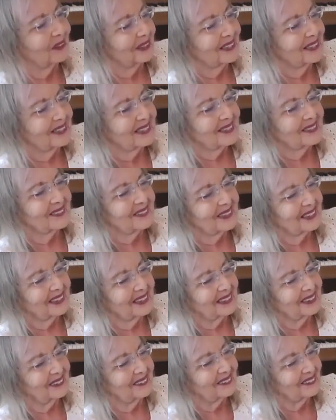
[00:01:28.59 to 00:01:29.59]
He's so
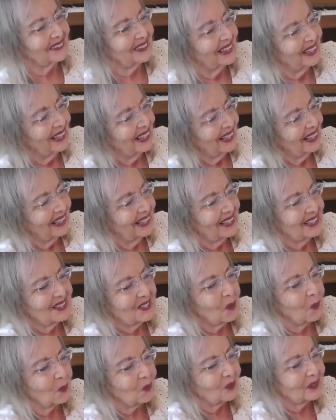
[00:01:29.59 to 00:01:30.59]
cute, and he's
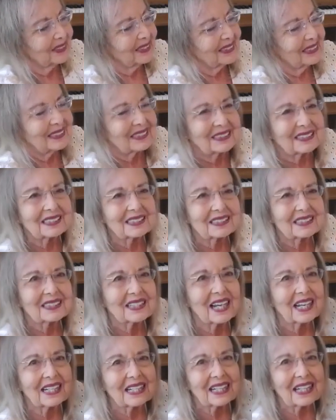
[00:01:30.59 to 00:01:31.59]
holding a little
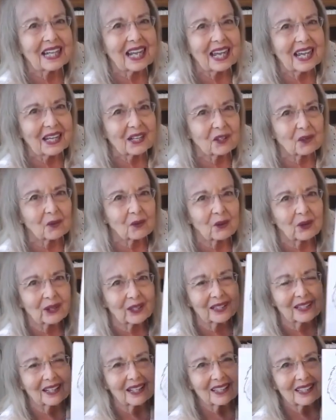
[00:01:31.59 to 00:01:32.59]
tiny
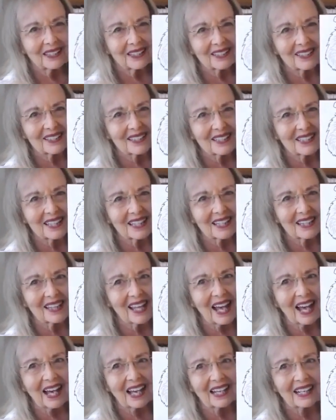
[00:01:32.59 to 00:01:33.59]
acorn. You see
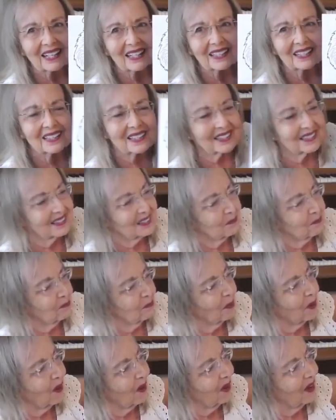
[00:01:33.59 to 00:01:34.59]
that in his
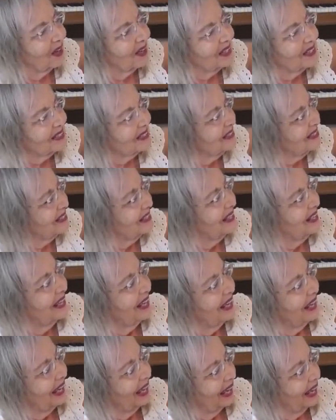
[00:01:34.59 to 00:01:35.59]
paws?
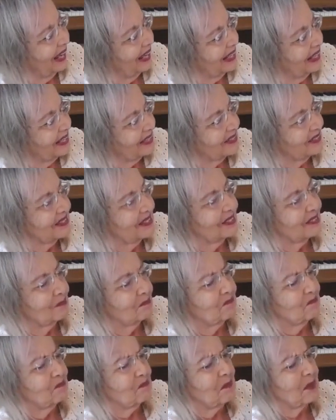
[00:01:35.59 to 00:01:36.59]
And he has this
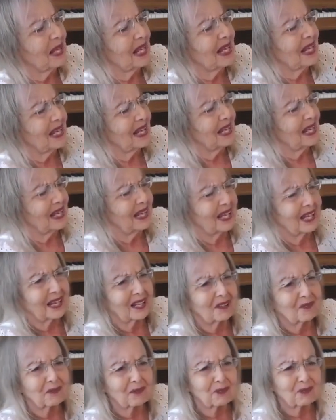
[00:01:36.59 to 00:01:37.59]

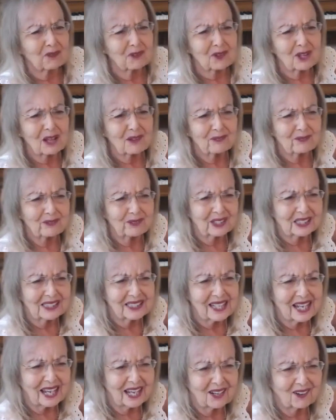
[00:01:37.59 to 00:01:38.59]
big fluffy
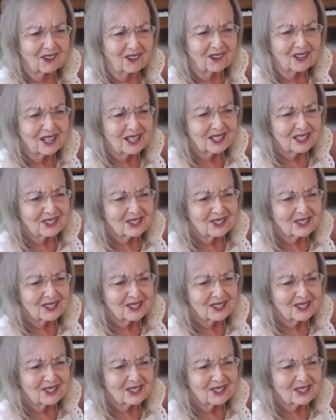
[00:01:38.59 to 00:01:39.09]
tail.